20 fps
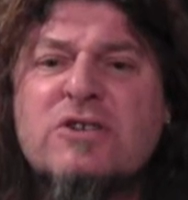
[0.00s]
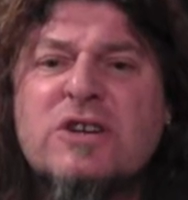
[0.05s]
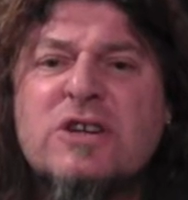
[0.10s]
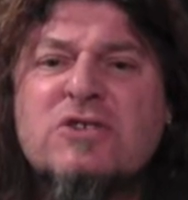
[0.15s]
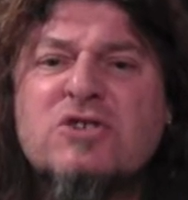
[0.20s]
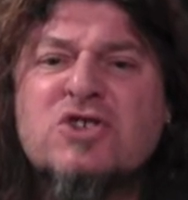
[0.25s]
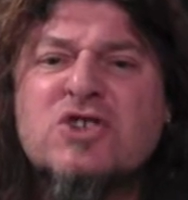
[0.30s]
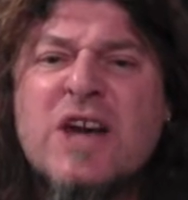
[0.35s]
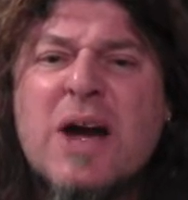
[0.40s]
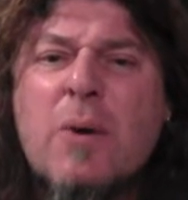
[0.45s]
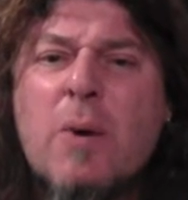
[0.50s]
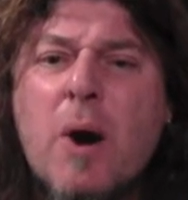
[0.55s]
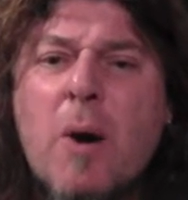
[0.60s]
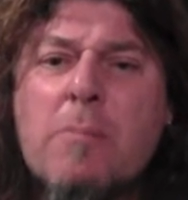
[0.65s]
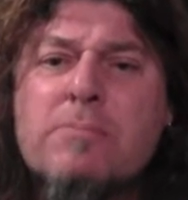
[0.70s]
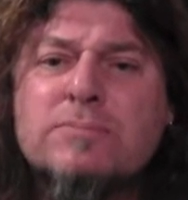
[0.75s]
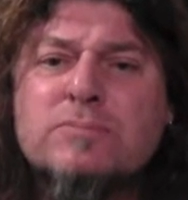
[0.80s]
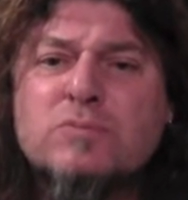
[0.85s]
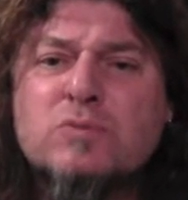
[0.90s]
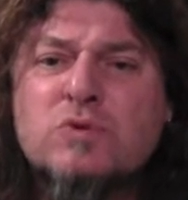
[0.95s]
It's sour.
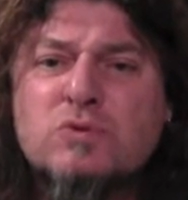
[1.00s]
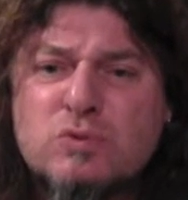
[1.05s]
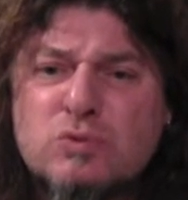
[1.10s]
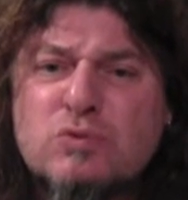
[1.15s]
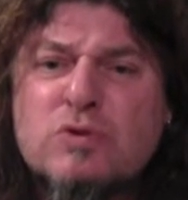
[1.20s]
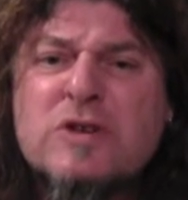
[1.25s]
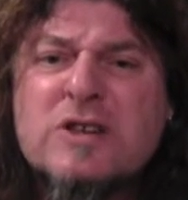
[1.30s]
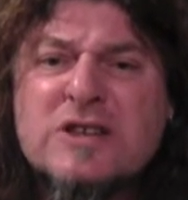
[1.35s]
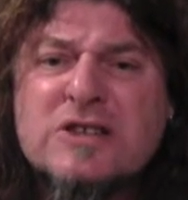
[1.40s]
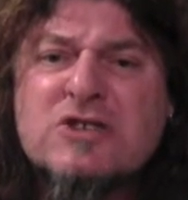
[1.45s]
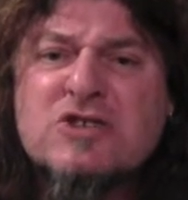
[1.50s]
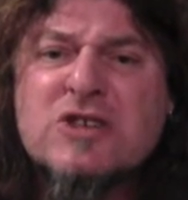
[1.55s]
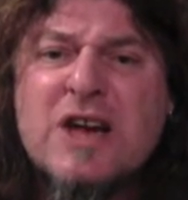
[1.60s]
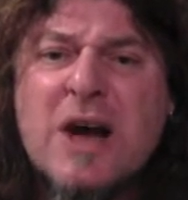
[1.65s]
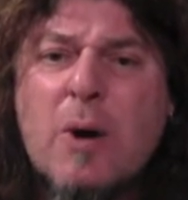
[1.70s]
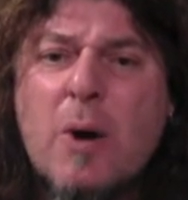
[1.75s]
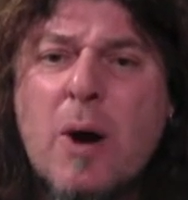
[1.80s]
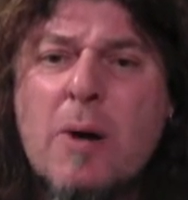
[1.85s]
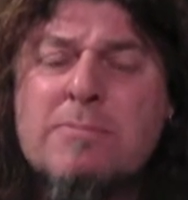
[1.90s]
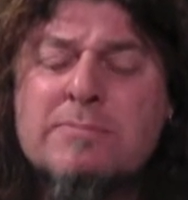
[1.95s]
Really
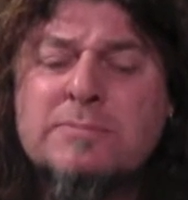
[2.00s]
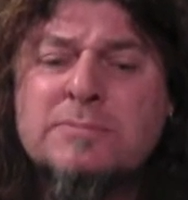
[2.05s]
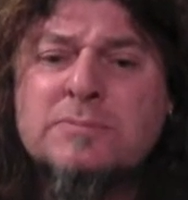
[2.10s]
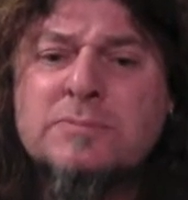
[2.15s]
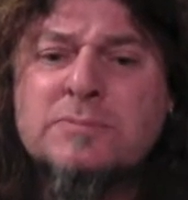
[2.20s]
sour